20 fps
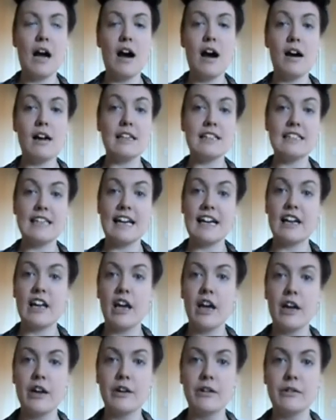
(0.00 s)
Art
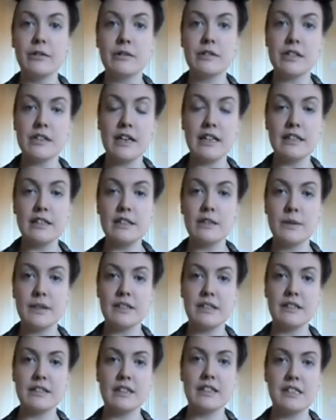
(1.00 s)
Deco, so
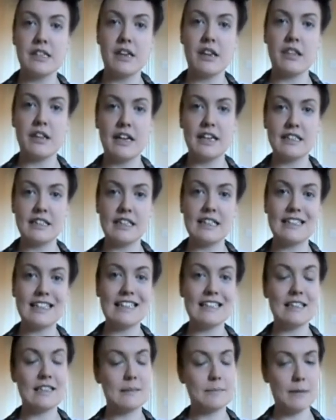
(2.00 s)
1920s,
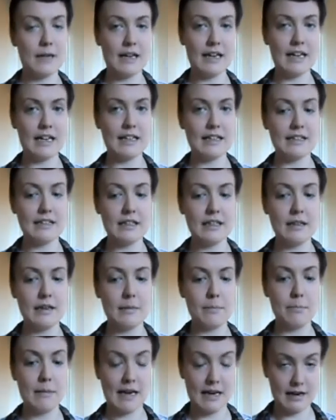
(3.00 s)
1930s inspired
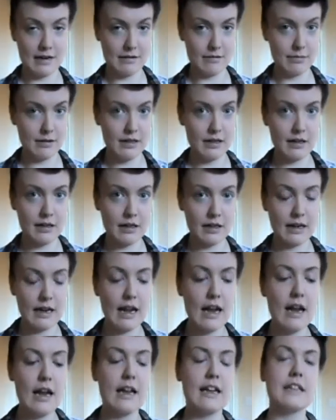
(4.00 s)
makeup look.
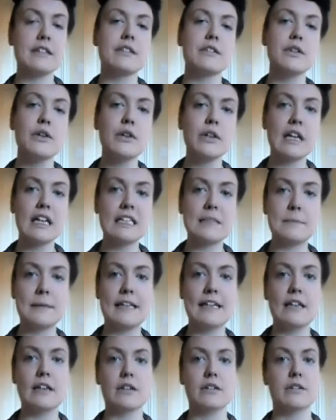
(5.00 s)
It's not going to
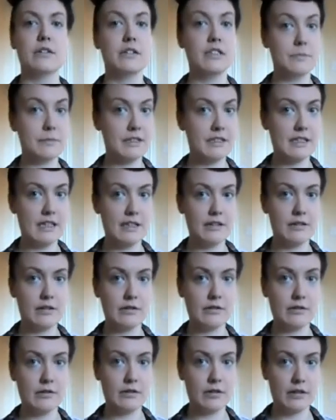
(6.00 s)
be 100%
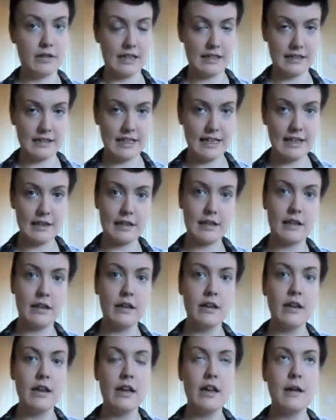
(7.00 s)
authentic,
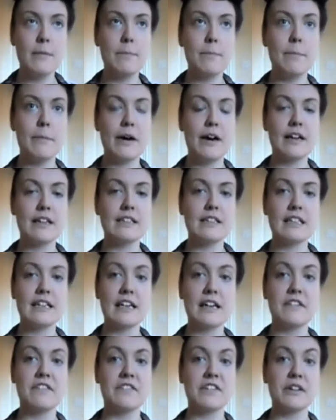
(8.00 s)
but
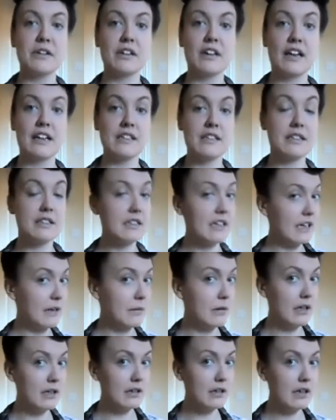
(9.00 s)
if you'd like to
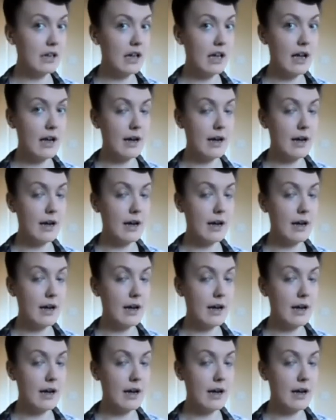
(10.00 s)
see one